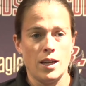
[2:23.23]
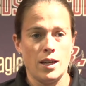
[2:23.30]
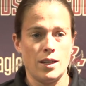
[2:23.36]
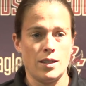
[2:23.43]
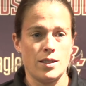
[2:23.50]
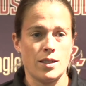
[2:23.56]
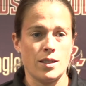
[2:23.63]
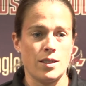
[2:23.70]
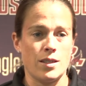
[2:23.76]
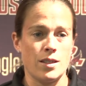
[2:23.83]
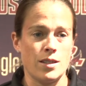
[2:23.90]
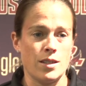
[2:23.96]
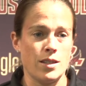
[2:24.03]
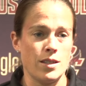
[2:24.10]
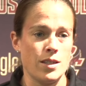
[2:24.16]
It's
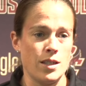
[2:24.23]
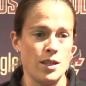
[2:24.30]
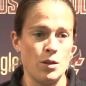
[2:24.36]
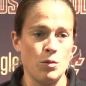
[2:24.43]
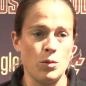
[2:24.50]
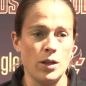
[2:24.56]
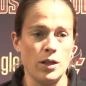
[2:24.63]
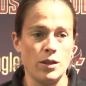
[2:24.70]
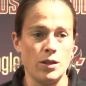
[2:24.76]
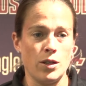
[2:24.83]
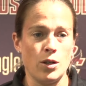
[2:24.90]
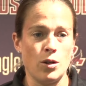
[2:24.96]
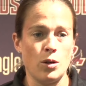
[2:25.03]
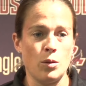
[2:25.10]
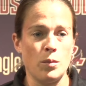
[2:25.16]
consistency with, you
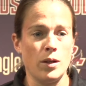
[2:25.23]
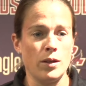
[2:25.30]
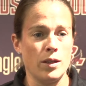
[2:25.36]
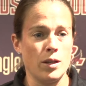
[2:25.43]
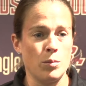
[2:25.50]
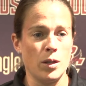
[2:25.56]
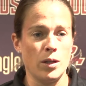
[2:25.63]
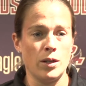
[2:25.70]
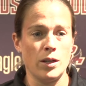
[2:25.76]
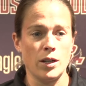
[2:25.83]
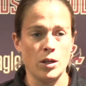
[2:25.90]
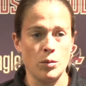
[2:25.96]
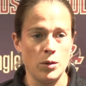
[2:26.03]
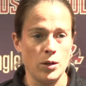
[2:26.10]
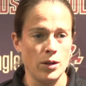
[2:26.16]
know, the ability to
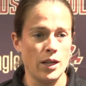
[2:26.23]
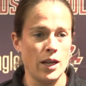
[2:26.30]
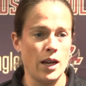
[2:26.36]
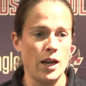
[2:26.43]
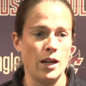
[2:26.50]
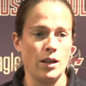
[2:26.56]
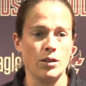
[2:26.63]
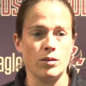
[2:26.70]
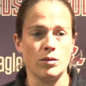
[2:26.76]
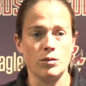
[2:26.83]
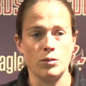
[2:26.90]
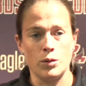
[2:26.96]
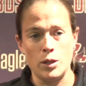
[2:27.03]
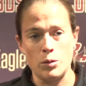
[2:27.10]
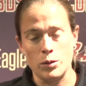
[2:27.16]
communicate,
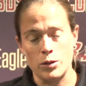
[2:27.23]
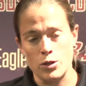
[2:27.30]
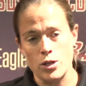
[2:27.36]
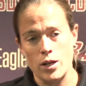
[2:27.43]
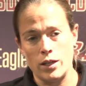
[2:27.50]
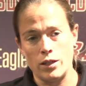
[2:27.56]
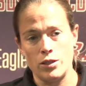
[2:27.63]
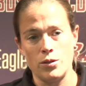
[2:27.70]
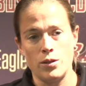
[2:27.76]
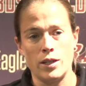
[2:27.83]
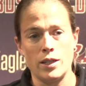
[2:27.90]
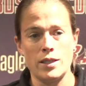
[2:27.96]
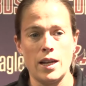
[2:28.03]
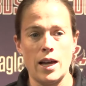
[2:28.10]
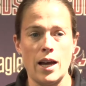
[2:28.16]
read what they're trying to do on
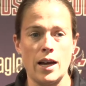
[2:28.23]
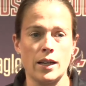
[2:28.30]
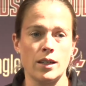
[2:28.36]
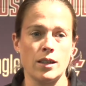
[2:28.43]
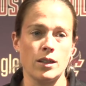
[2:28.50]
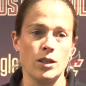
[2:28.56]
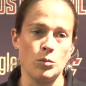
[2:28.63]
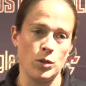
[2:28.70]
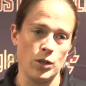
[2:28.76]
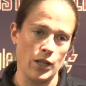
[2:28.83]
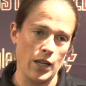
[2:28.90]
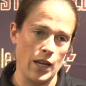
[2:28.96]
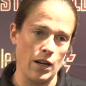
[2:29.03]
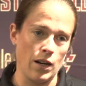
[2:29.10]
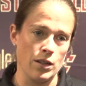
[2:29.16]
attack,
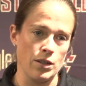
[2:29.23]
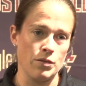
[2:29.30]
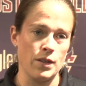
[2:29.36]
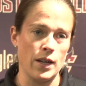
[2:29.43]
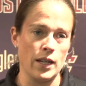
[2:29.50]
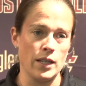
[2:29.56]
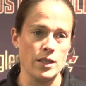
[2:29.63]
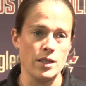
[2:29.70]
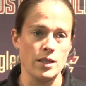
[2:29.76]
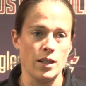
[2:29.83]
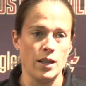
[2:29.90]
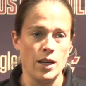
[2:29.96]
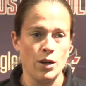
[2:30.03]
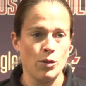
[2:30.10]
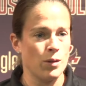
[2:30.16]
communicate on defense.
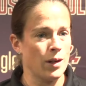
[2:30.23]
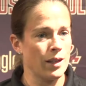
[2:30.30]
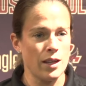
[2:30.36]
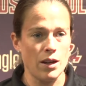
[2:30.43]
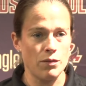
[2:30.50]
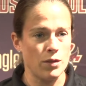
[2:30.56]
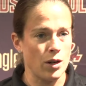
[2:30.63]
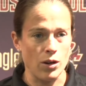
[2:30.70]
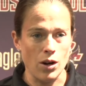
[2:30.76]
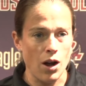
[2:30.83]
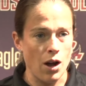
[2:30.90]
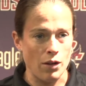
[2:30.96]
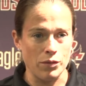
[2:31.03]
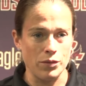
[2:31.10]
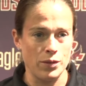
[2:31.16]
We're not that far
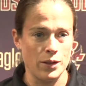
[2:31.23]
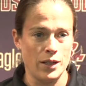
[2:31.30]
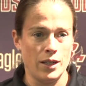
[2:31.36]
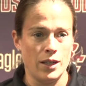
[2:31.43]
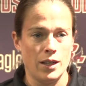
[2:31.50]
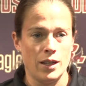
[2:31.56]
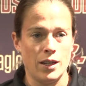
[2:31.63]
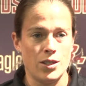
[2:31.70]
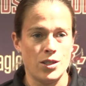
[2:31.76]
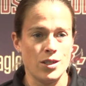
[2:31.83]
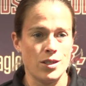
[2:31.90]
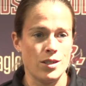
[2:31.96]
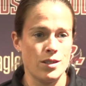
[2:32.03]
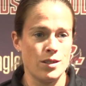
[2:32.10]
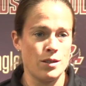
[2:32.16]
off. It's
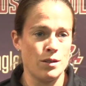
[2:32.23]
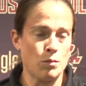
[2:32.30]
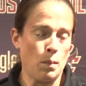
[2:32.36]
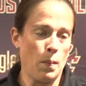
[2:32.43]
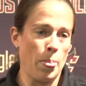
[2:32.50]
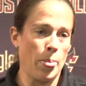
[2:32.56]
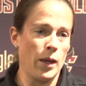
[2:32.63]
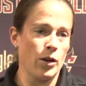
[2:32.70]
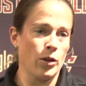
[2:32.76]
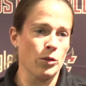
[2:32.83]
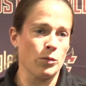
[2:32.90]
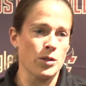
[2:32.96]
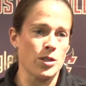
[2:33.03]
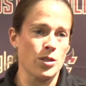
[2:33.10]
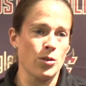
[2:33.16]
just, you know, the
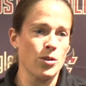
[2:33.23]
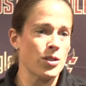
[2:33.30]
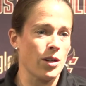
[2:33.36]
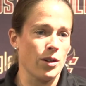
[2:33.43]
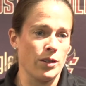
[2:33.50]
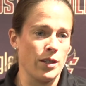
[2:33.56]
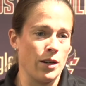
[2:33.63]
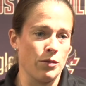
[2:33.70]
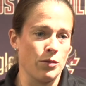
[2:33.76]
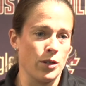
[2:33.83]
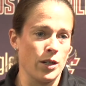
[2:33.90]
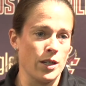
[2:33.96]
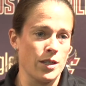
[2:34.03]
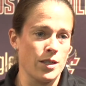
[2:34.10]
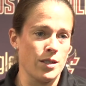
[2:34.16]
results aren't there
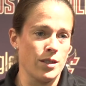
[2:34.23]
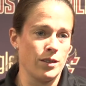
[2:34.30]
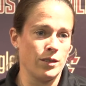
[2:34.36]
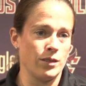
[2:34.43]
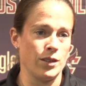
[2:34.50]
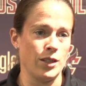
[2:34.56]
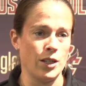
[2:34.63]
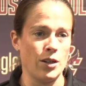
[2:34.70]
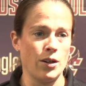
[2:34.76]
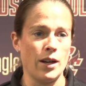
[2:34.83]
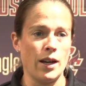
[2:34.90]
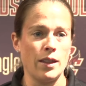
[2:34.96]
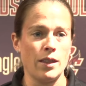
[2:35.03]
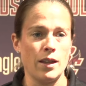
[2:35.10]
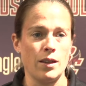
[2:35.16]
for us. You know,
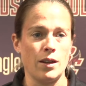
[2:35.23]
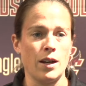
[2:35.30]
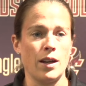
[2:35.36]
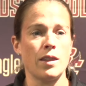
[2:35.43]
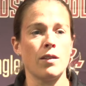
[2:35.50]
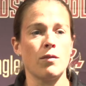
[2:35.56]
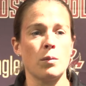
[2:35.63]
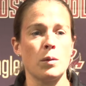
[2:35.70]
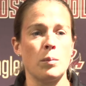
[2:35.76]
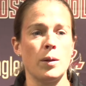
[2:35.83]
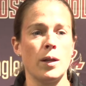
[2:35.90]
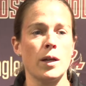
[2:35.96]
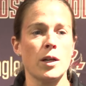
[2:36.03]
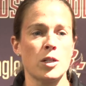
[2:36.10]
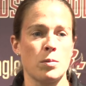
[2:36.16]
and I think from the
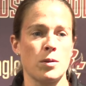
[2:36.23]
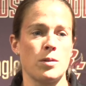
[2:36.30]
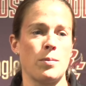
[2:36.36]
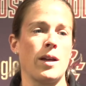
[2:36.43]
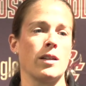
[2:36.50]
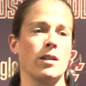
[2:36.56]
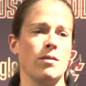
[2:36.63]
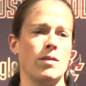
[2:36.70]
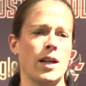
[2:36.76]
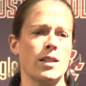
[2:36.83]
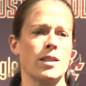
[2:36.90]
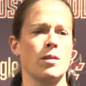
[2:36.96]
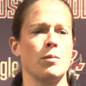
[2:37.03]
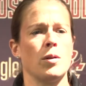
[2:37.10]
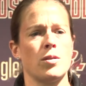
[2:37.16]
players' perspective,
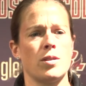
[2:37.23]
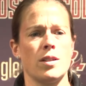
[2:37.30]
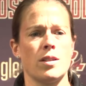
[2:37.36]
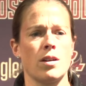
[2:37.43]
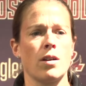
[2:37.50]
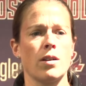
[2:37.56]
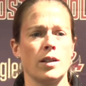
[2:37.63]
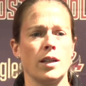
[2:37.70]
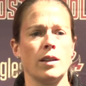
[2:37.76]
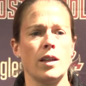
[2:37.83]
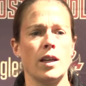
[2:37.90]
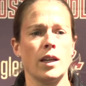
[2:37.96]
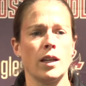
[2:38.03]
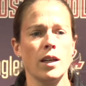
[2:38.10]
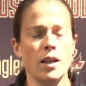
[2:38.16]
that's the most disheartening
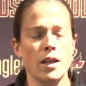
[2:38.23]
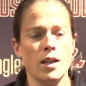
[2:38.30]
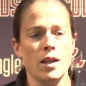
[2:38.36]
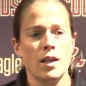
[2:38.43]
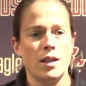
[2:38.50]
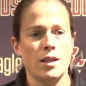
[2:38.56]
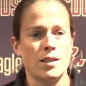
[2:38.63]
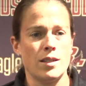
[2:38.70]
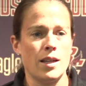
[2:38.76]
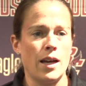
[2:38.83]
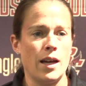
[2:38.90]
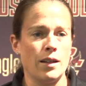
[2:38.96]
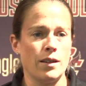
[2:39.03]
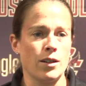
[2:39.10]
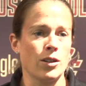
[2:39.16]
thing, is
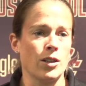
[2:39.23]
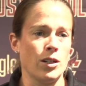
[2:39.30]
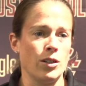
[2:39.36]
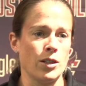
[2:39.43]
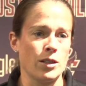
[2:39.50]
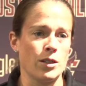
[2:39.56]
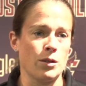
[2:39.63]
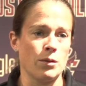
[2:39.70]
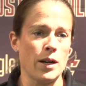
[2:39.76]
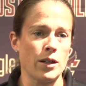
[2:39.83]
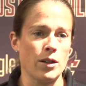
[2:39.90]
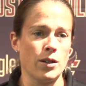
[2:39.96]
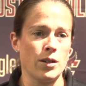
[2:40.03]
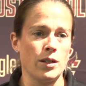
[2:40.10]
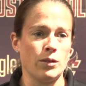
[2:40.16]
that they're going to look at their
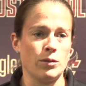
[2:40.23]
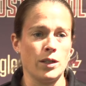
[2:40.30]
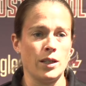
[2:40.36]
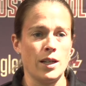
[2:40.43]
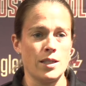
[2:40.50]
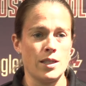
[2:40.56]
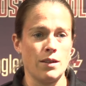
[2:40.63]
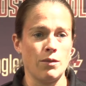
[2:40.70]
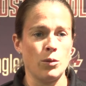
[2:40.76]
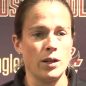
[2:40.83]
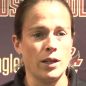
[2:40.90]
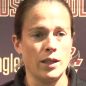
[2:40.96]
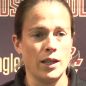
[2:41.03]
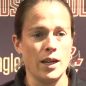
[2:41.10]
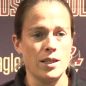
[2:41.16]
record and realize they haven't won
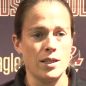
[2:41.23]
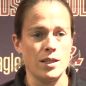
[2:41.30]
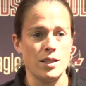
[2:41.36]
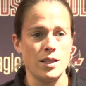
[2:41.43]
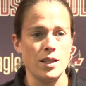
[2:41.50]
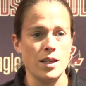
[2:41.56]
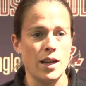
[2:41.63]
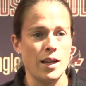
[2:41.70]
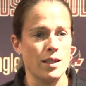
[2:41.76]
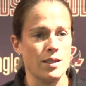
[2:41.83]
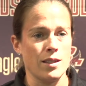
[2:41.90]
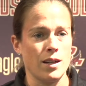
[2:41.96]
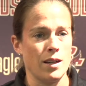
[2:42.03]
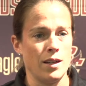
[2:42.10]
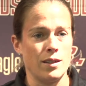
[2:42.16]
in the ACC yet.
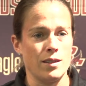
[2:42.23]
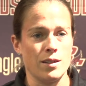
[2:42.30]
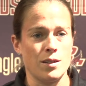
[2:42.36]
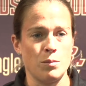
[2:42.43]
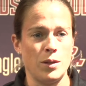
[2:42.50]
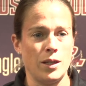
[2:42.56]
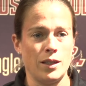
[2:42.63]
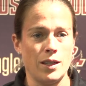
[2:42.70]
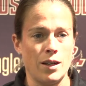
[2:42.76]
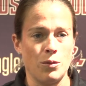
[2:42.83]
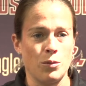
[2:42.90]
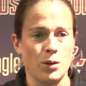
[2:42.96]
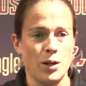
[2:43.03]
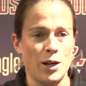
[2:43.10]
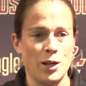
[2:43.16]
It doesn't mean that
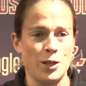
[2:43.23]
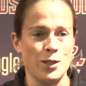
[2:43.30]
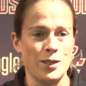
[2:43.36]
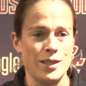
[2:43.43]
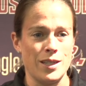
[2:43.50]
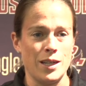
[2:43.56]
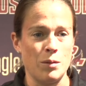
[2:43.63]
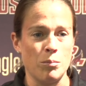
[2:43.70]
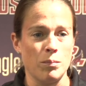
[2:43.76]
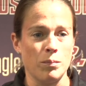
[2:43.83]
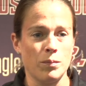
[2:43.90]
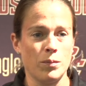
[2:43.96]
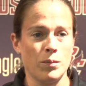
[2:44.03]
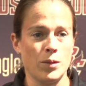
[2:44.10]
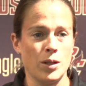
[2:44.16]
we're not a good team.
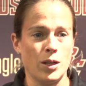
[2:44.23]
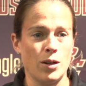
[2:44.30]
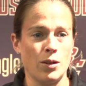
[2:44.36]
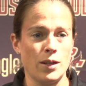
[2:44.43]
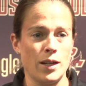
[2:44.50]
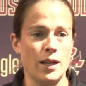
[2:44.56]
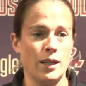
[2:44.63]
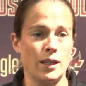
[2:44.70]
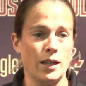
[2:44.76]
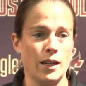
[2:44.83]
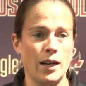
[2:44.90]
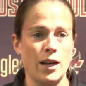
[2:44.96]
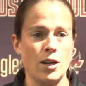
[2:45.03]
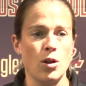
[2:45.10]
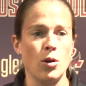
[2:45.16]
You know,
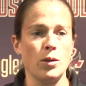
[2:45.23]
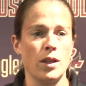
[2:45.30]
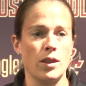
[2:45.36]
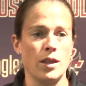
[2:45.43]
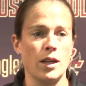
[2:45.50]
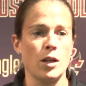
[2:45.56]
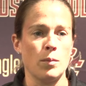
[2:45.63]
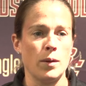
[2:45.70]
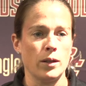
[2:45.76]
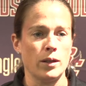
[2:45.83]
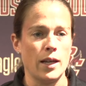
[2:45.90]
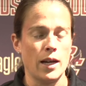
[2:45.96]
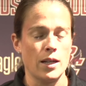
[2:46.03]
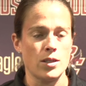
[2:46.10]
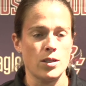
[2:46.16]
and I know they think about
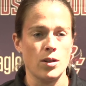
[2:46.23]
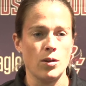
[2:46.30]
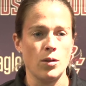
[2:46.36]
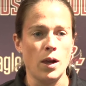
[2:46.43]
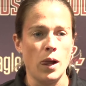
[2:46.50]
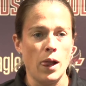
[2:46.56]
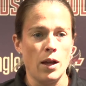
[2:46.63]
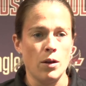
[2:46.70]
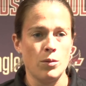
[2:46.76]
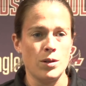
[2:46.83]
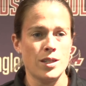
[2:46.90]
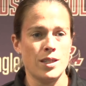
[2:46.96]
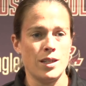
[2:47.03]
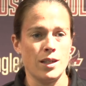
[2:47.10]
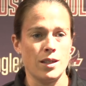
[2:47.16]
that. So we
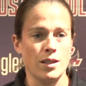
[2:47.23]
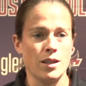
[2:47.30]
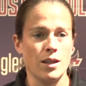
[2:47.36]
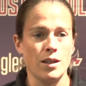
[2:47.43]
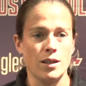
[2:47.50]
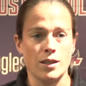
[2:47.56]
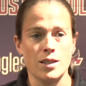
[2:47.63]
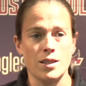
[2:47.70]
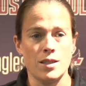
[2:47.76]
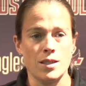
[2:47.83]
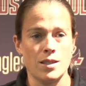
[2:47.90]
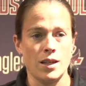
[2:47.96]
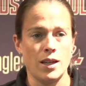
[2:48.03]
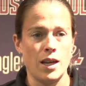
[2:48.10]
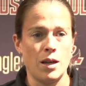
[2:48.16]
just need a
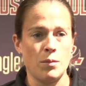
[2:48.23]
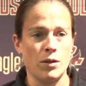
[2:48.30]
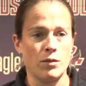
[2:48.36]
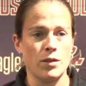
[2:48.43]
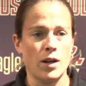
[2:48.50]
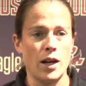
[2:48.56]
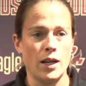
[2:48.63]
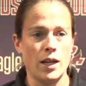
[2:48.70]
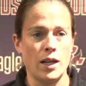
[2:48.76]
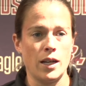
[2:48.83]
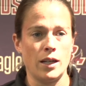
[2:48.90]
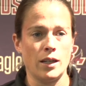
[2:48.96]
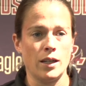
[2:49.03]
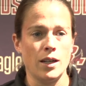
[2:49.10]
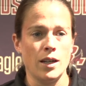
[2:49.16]
consistent game on
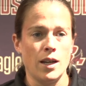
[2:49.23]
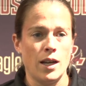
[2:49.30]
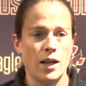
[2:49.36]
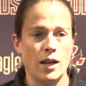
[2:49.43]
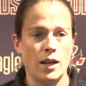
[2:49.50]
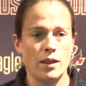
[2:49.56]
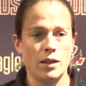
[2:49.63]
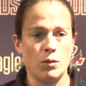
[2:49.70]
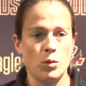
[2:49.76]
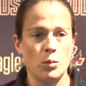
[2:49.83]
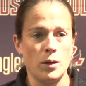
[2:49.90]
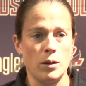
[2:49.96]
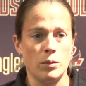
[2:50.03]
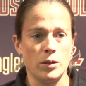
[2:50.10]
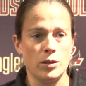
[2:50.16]
Friday, and I think we'll
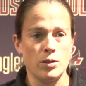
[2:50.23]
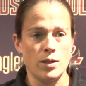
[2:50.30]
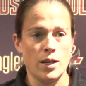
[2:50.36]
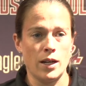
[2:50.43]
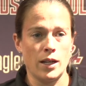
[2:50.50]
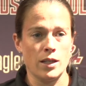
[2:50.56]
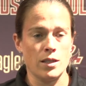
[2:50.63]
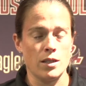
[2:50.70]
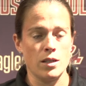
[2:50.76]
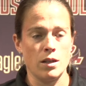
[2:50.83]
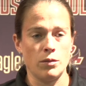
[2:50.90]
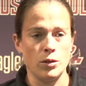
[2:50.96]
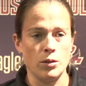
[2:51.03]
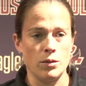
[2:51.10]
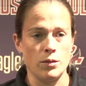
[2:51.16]
be able to do that against a tough
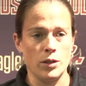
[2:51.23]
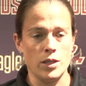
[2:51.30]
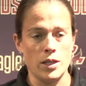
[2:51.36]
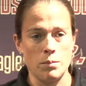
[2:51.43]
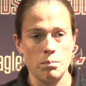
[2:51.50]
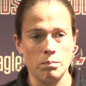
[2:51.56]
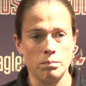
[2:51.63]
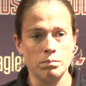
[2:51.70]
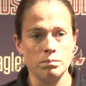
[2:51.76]
Louisville team.